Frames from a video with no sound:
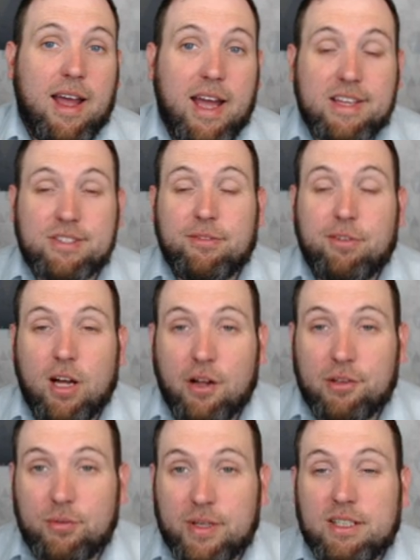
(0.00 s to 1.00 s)
has a
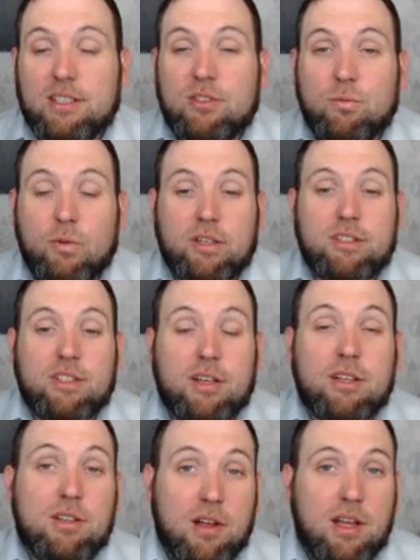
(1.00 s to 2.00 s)
following and you want
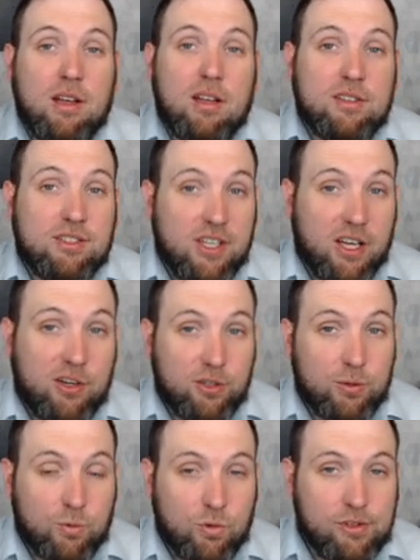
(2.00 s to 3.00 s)
to sell
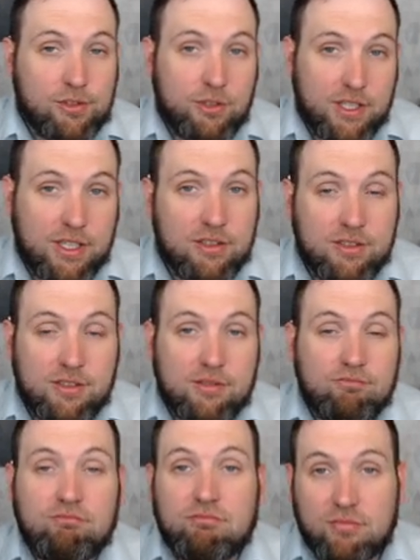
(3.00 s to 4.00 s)
your royalties,
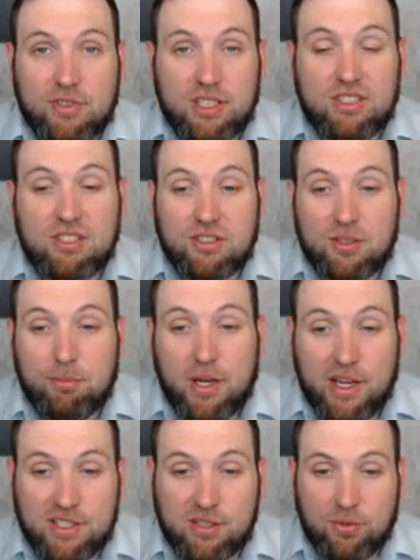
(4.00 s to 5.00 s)
this is a
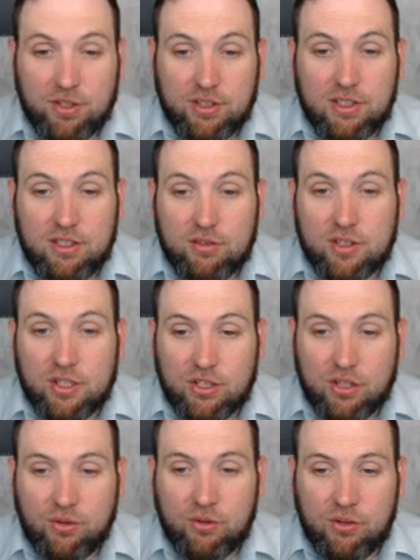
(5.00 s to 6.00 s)
possibility you can
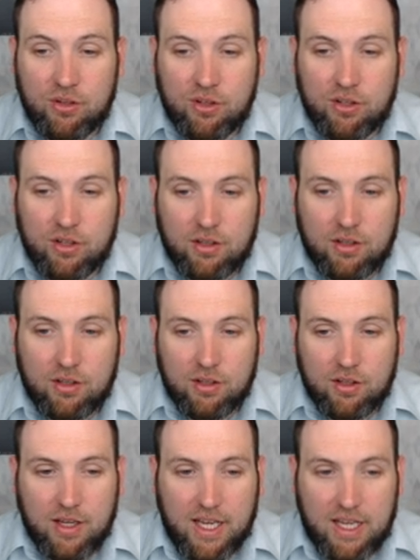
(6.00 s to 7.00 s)
do.
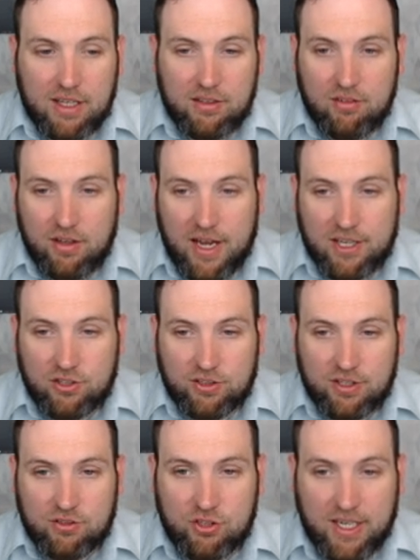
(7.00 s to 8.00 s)
And
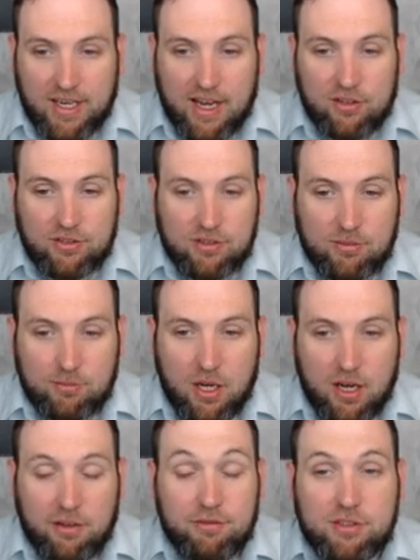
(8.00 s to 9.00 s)
actually check out some
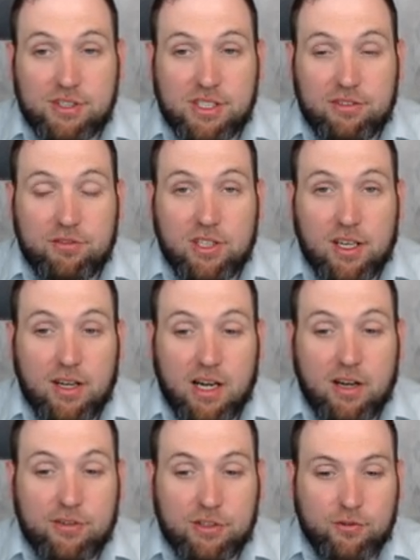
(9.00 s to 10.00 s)
offers, see if you get
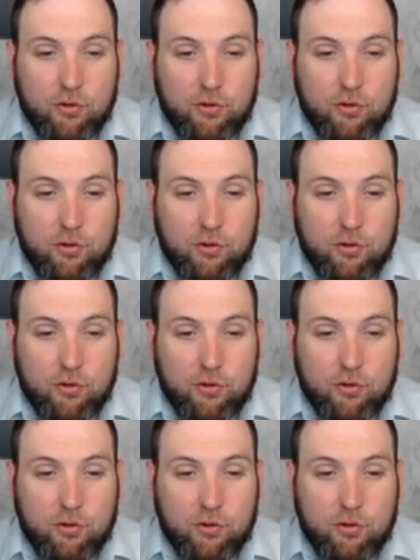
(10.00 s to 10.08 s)
offers